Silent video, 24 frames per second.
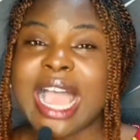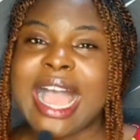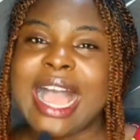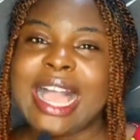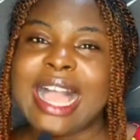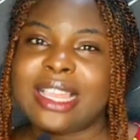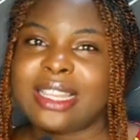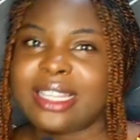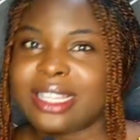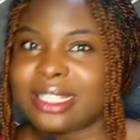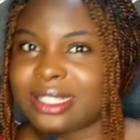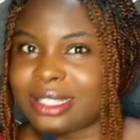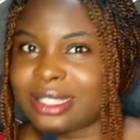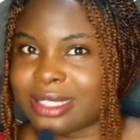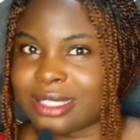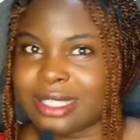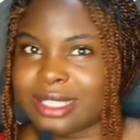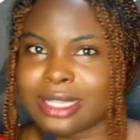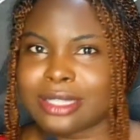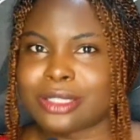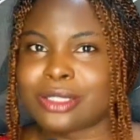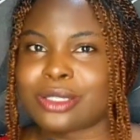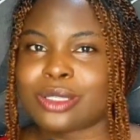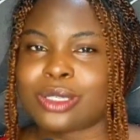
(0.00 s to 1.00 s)
I learned a
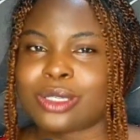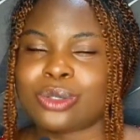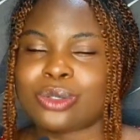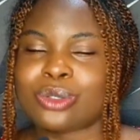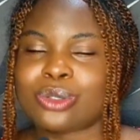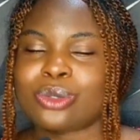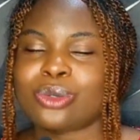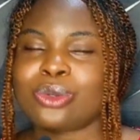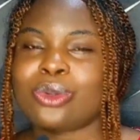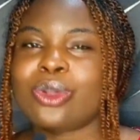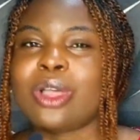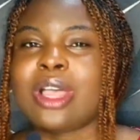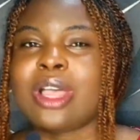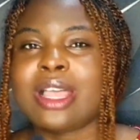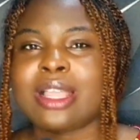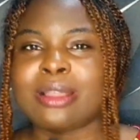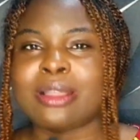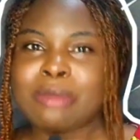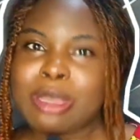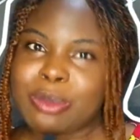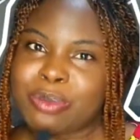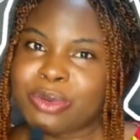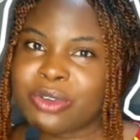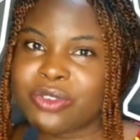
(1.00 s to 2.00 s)
tech skill. So
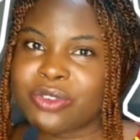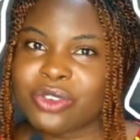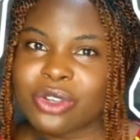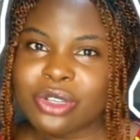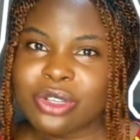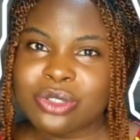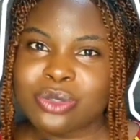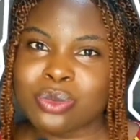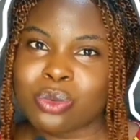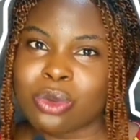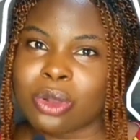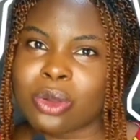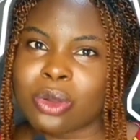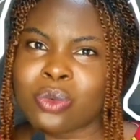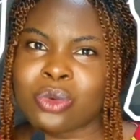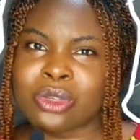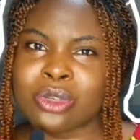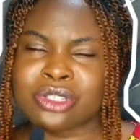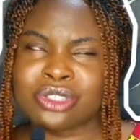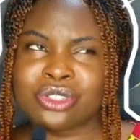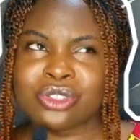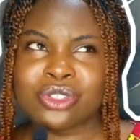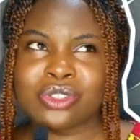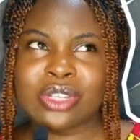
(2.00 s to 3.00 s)
my previous work
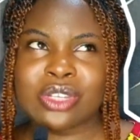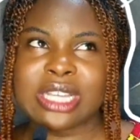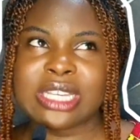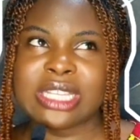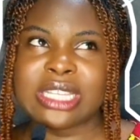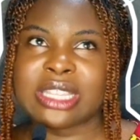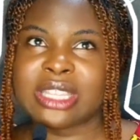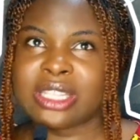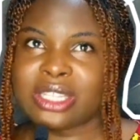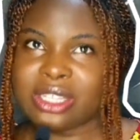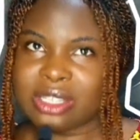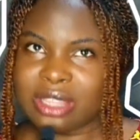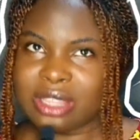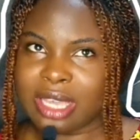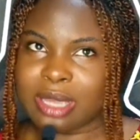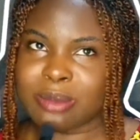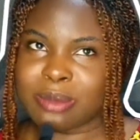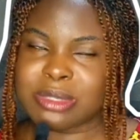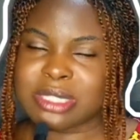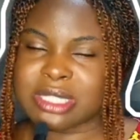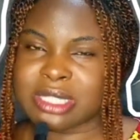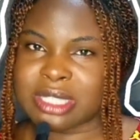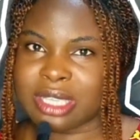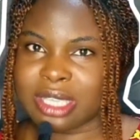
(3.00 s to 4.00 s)
was usually 3
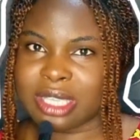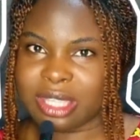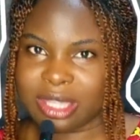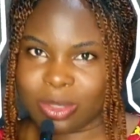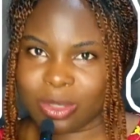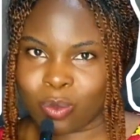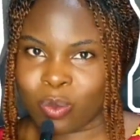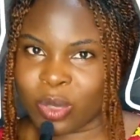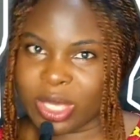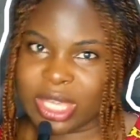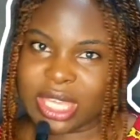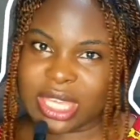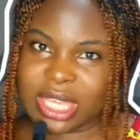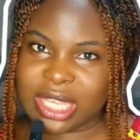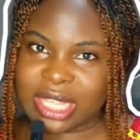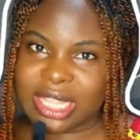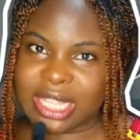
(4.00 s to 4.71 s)
times in a week.